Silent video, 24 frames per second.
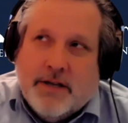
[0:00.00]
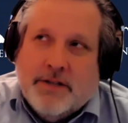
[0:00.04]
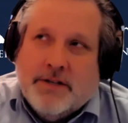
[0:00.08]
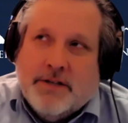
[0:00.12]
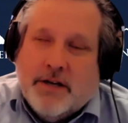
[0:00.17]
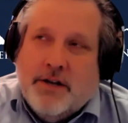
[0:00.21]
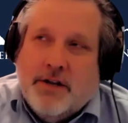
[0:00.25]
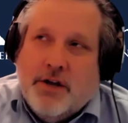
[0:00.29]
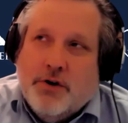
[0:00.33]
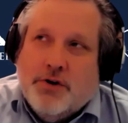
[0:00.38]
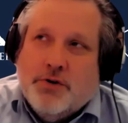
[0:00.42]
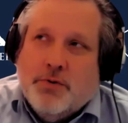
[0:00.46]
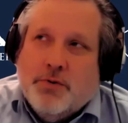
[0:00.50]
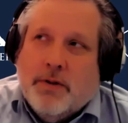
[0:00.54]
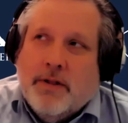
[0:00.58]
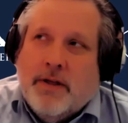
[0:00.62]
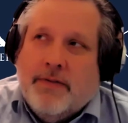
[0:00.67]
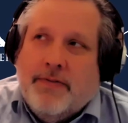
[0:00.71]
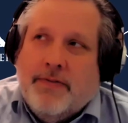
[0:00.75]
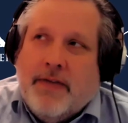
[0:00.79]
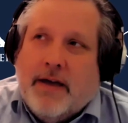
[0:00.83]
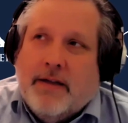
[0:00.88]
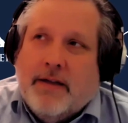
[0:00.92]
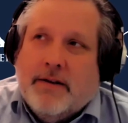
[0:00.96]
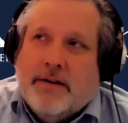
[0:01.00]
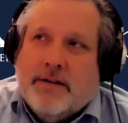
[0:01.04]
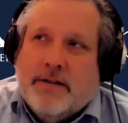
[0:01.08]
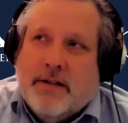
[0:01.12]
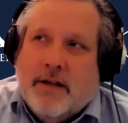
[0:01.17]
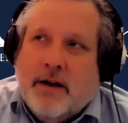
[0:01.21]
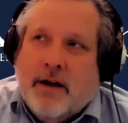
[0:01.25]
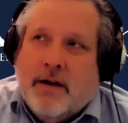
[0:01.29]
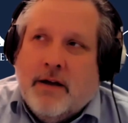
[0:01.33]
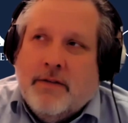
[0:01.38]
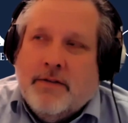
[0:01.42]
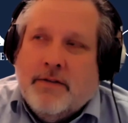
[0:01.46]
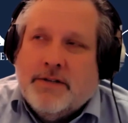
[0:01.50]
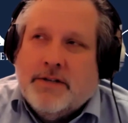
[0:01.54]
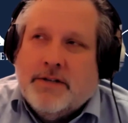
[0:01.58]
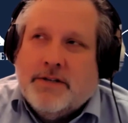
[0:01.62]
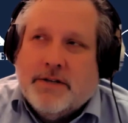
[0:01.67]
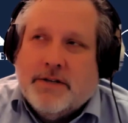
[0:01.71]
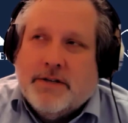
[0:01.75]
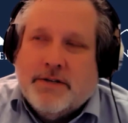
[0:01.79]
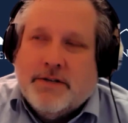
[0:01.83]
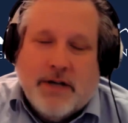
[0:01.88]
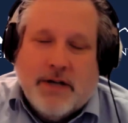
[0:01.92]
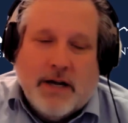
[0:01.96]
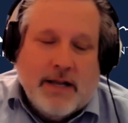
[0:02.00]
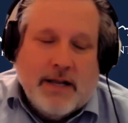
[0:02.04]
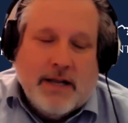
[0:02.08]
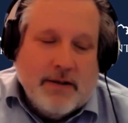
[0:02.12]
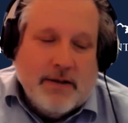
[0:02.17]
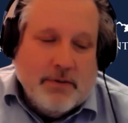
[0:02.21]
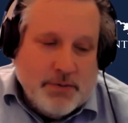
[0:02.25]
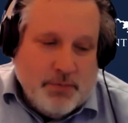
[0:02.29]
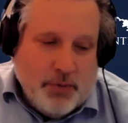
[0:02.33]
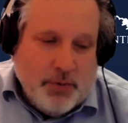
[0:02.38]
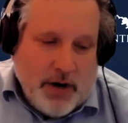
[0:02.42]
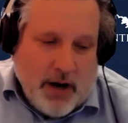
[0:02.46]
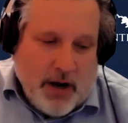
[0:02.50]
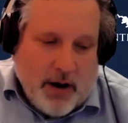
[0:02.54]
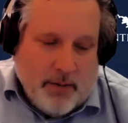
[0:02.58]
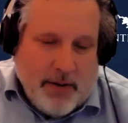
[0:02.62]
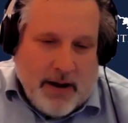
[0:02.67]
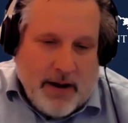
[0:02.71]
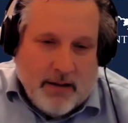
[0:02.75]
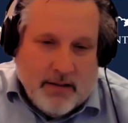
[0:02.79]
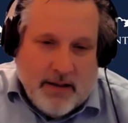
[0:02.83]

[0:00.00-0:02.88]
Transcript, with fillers: it's unusual in that uh, this is a study that was put out by